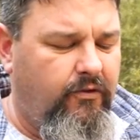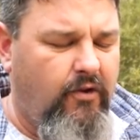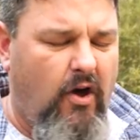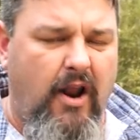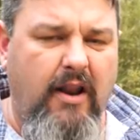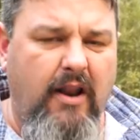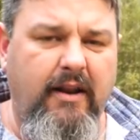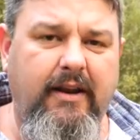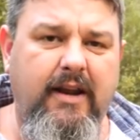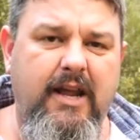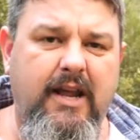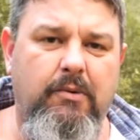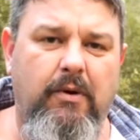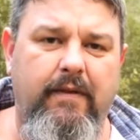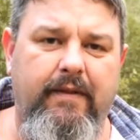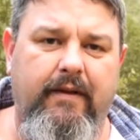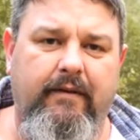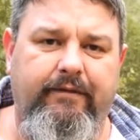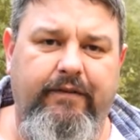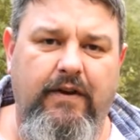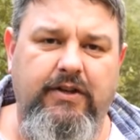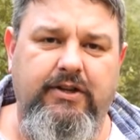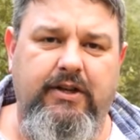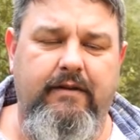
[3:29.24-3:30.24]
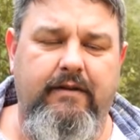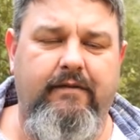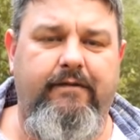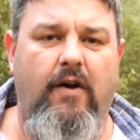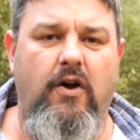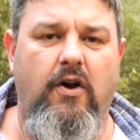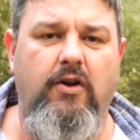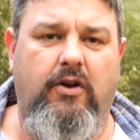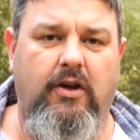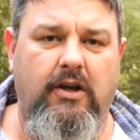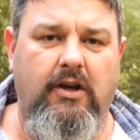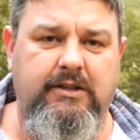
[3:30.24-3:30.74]
not only do you want the fish in
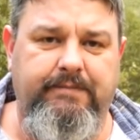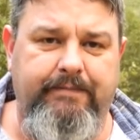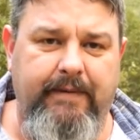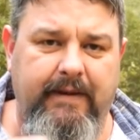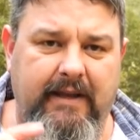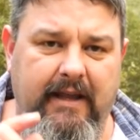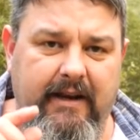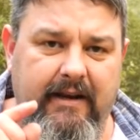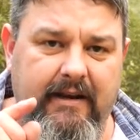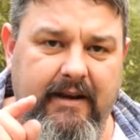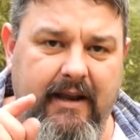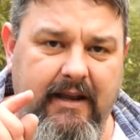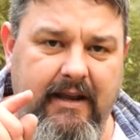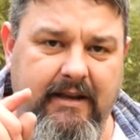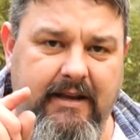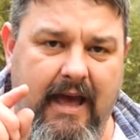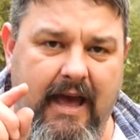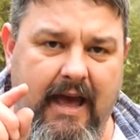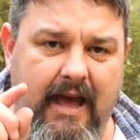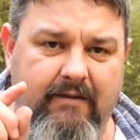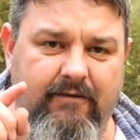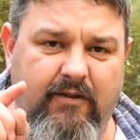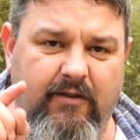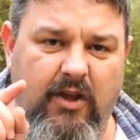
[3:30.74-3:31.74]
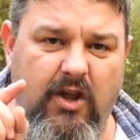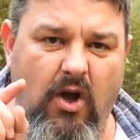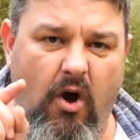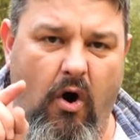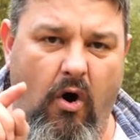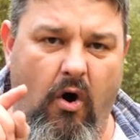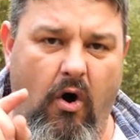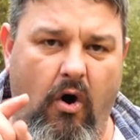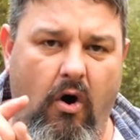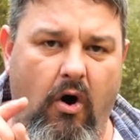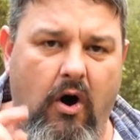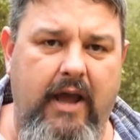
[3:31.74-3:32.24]
focus, but you need to have the
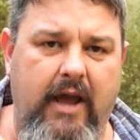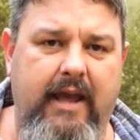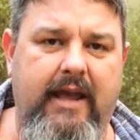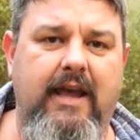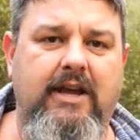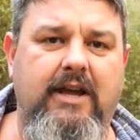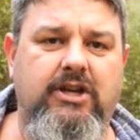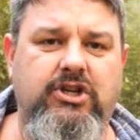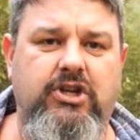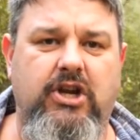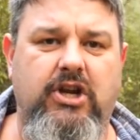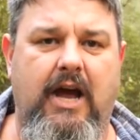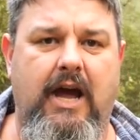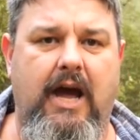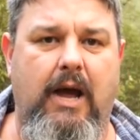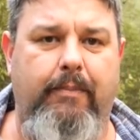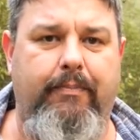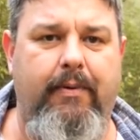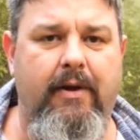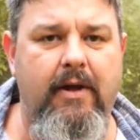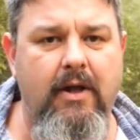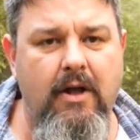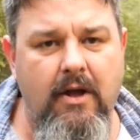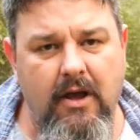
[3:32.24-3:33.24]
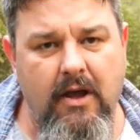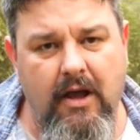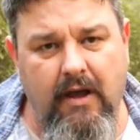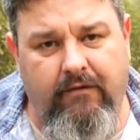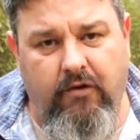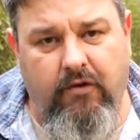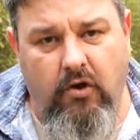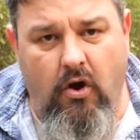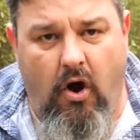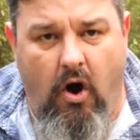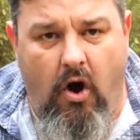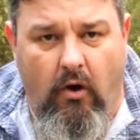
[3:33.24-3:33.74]
eye sharp.
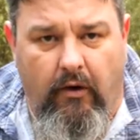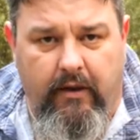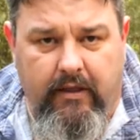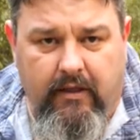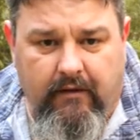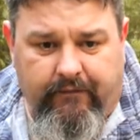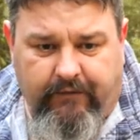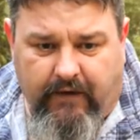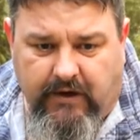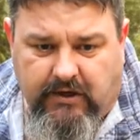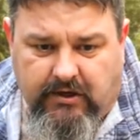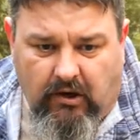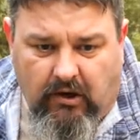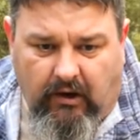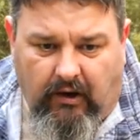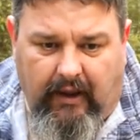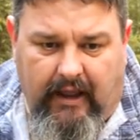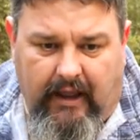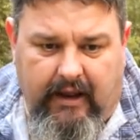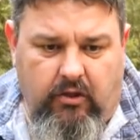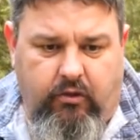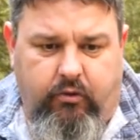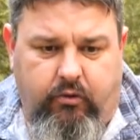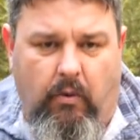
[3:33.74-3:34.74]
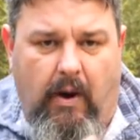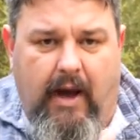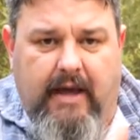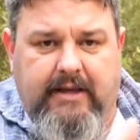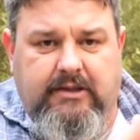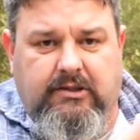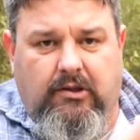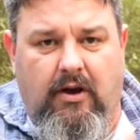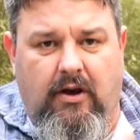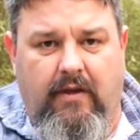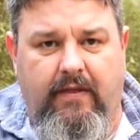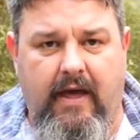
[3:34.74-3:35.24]
If you're holding the fish
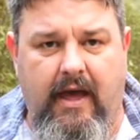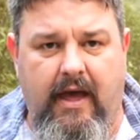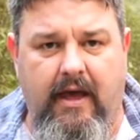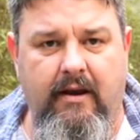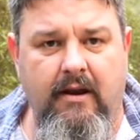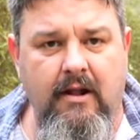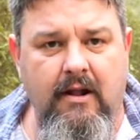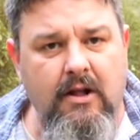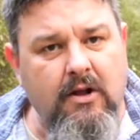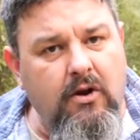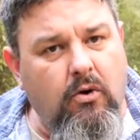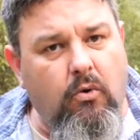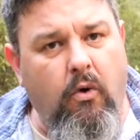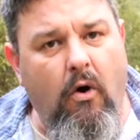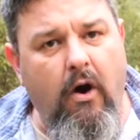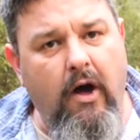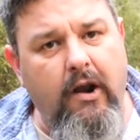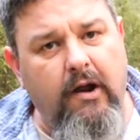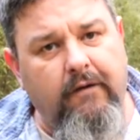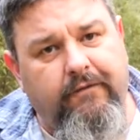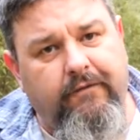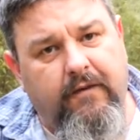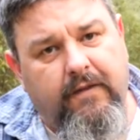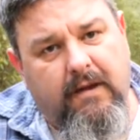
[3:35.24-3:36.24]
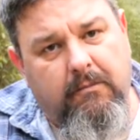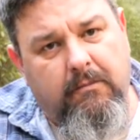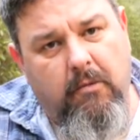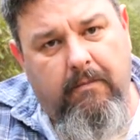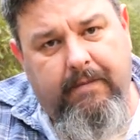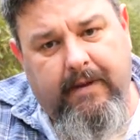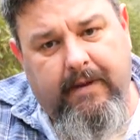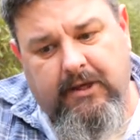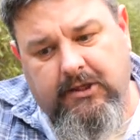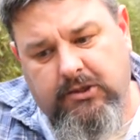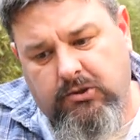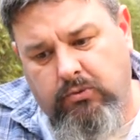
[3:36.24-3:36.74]
lengthways like that, quite often there
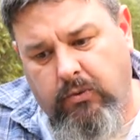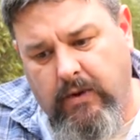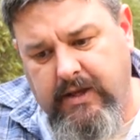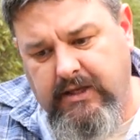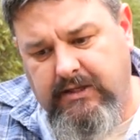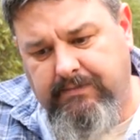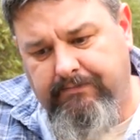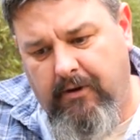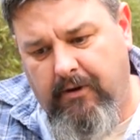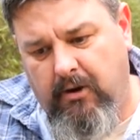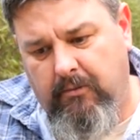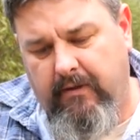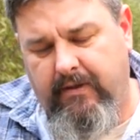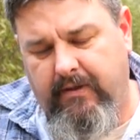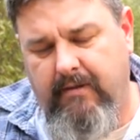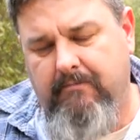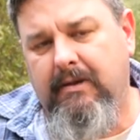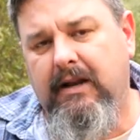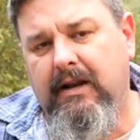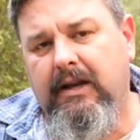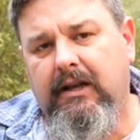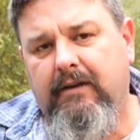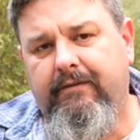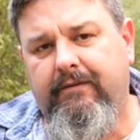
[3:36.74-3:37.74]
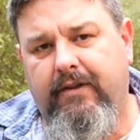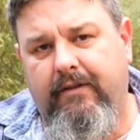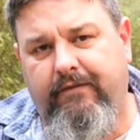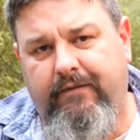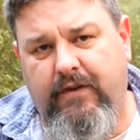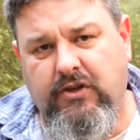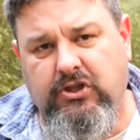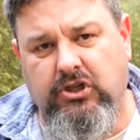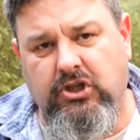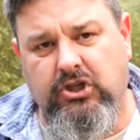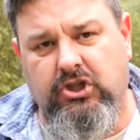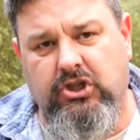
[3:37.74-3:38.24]
might be a sweet spot where the middle of the
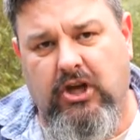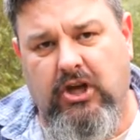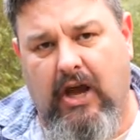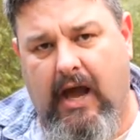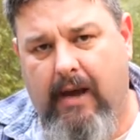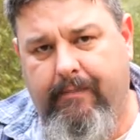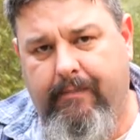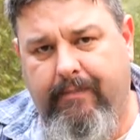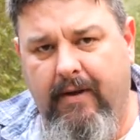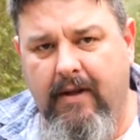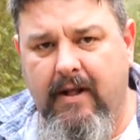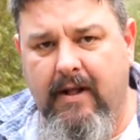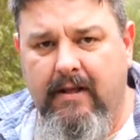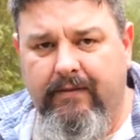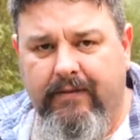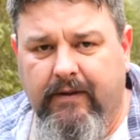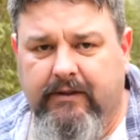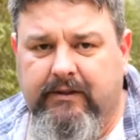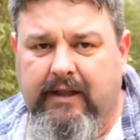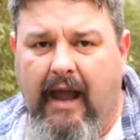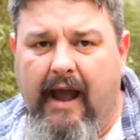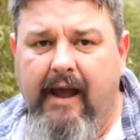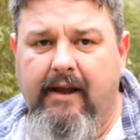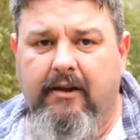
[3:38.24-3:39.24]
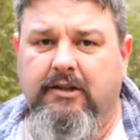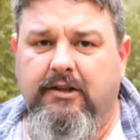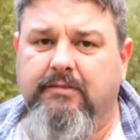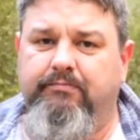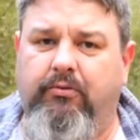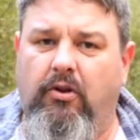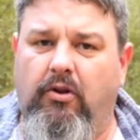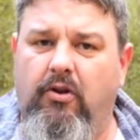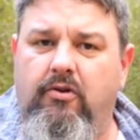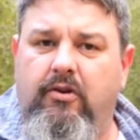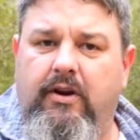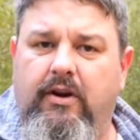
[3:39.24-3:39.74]
fish is sharp, the tail's
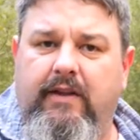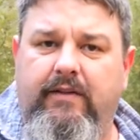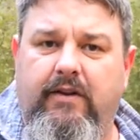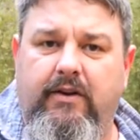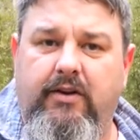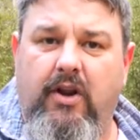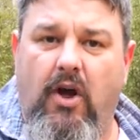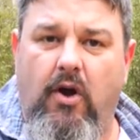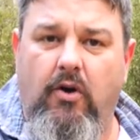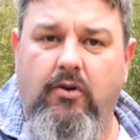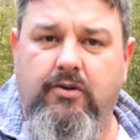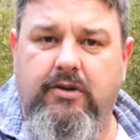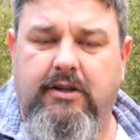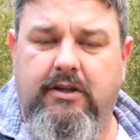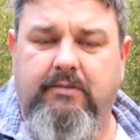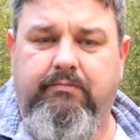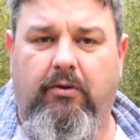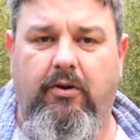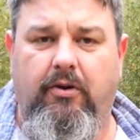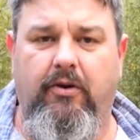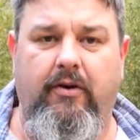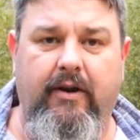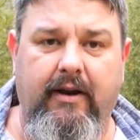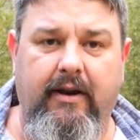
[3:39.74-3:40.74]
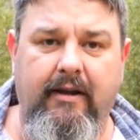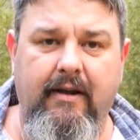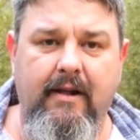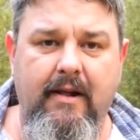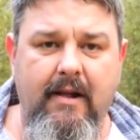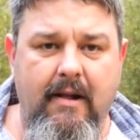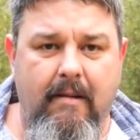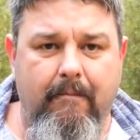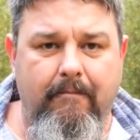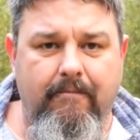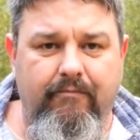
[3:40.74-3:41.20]
blurry and the nose is blurry.